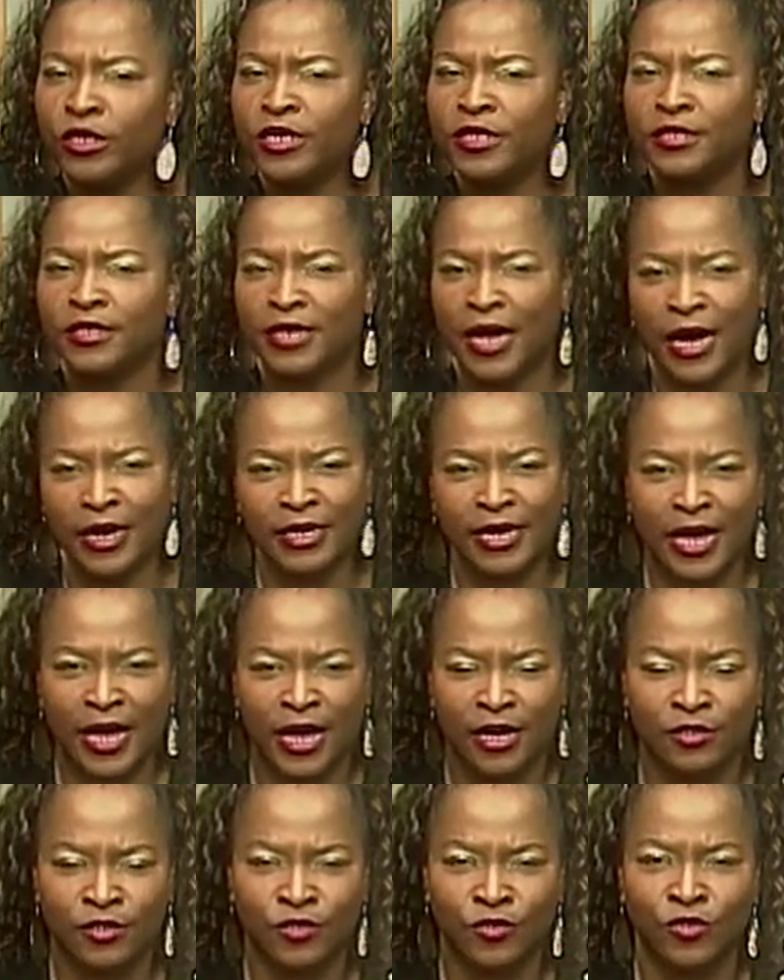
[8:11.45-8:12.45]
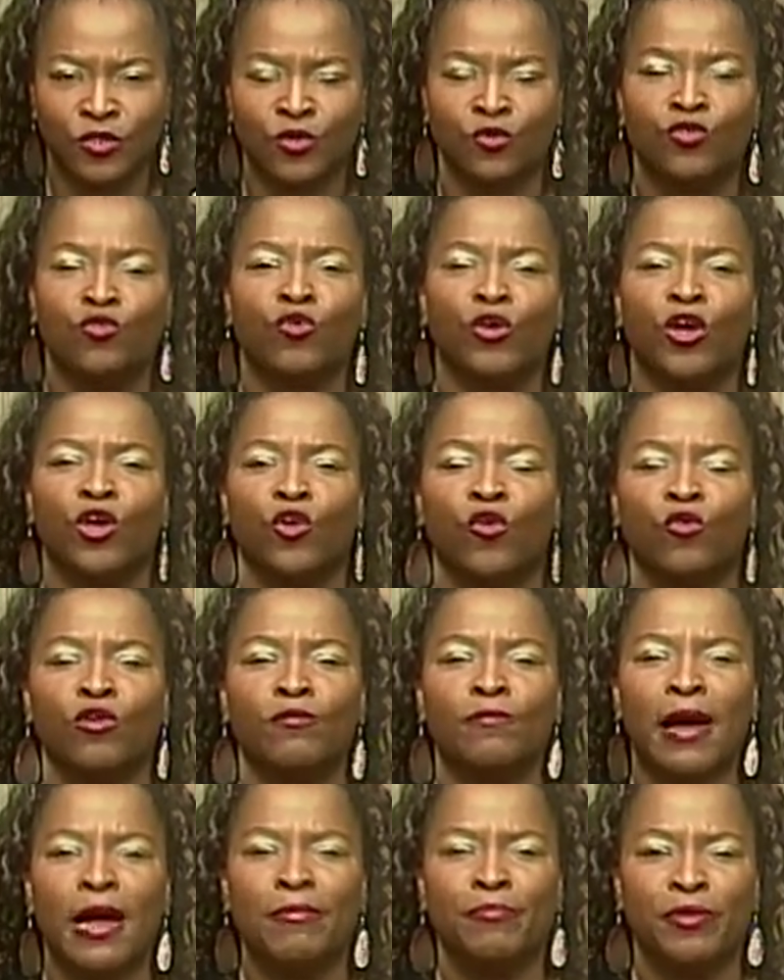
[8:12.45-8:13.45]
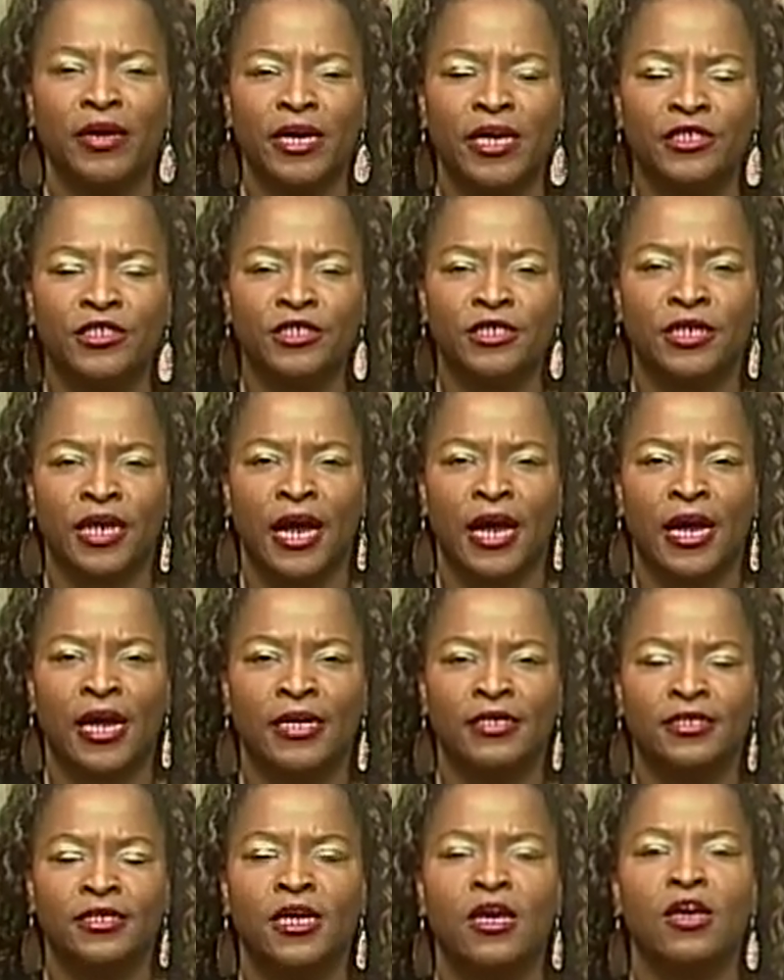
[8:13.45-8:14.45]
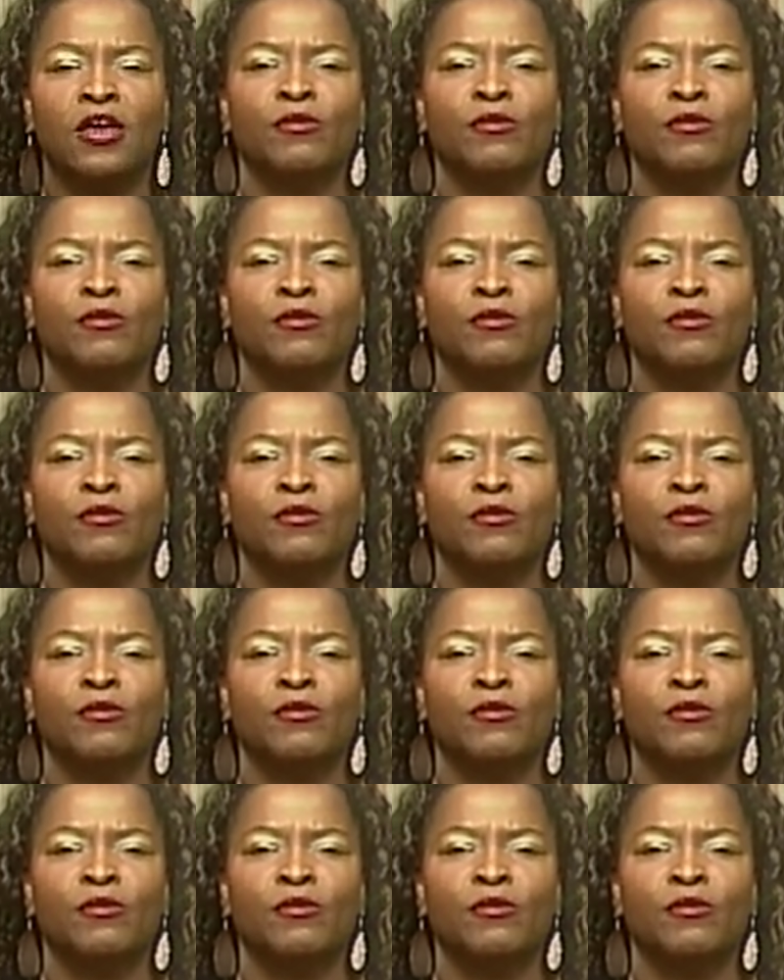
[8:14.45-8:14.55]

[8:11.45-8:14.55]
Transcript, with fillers: It's not canceled. So you can go to my pages, guys,